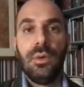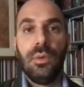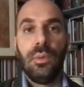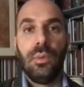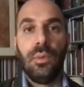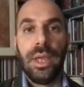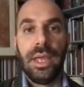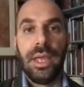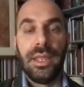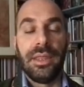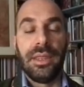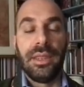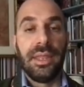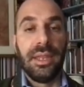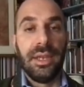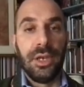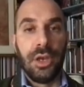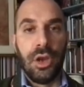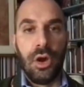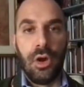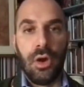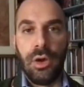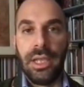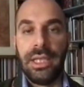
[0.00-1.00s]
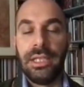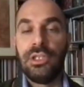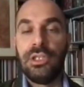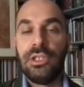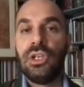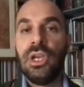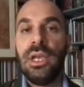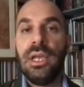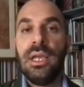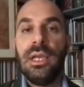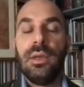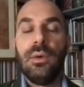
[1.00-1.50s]
with
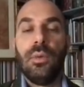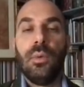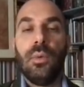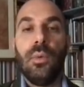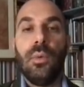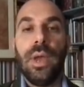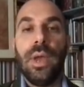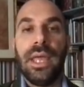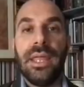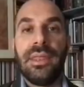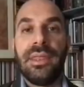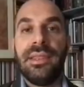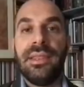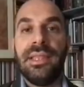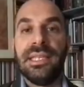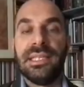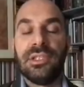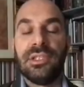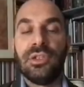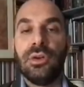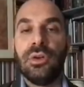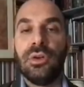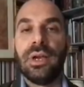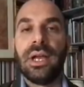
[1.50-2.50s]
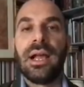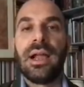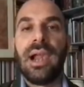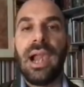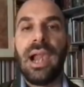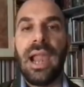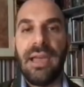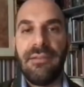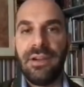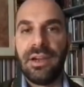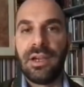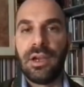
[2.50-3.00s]
knowledge, with this sort of
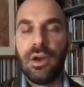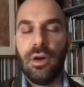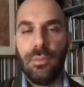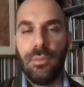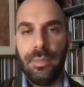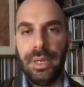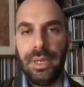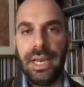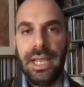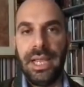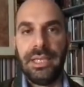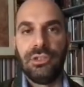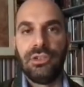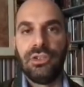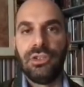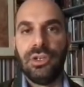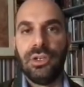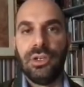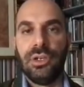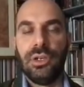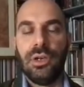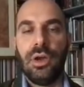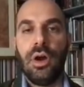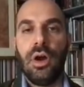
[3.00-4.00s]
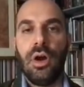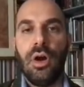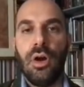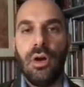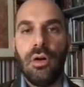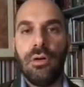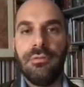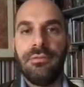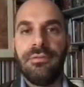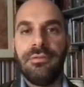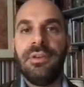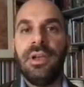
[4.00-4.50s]
clever combination
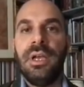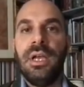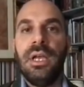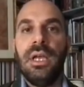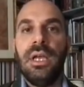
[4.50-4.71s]
of